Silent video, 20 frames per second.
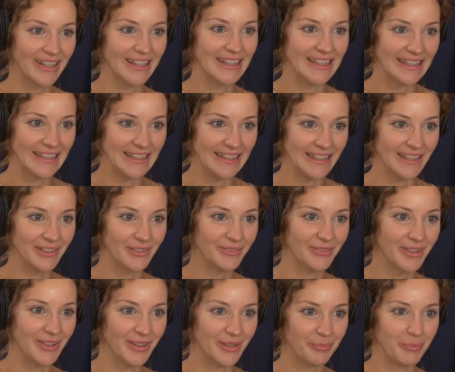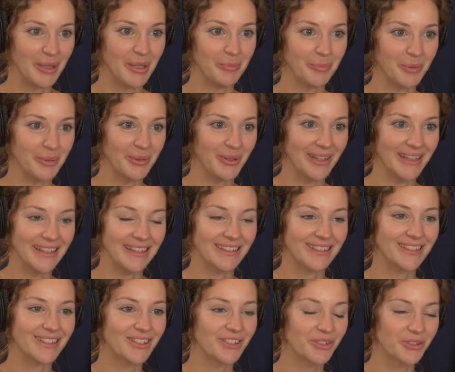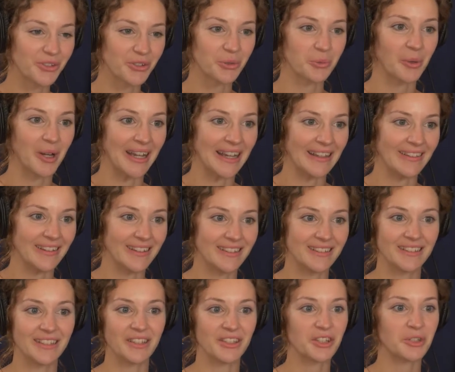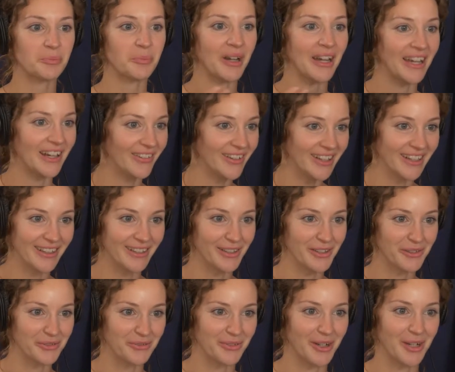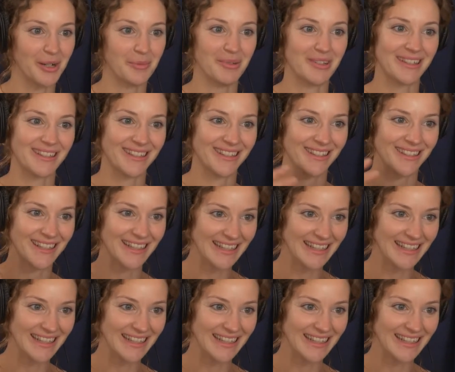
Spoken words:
clear for the people in such a way that it's inspiring another farmer to